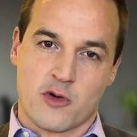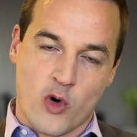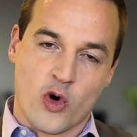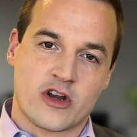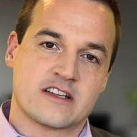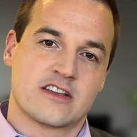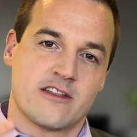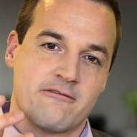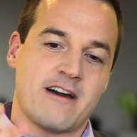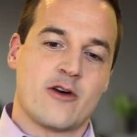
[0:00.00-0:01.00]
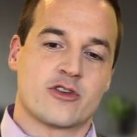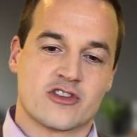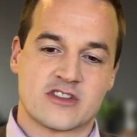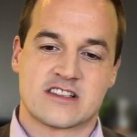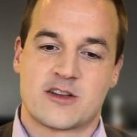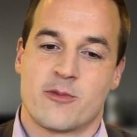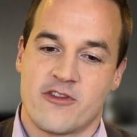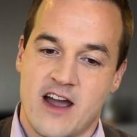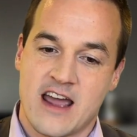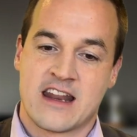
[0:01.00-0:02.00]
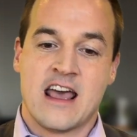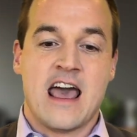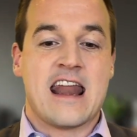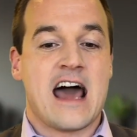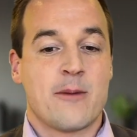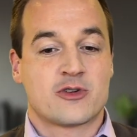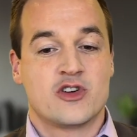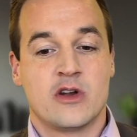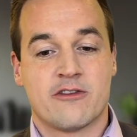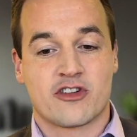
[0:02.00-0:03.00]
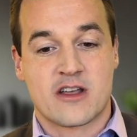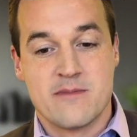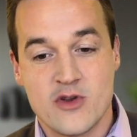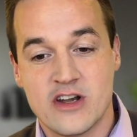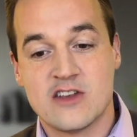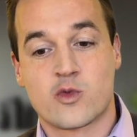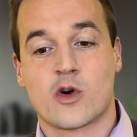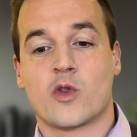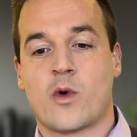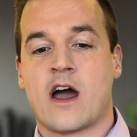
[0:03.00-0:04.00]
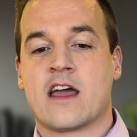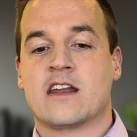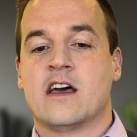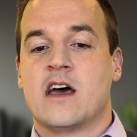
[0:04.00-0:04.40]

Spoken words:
according to the founders, is to provide an opportunity for communities worldwide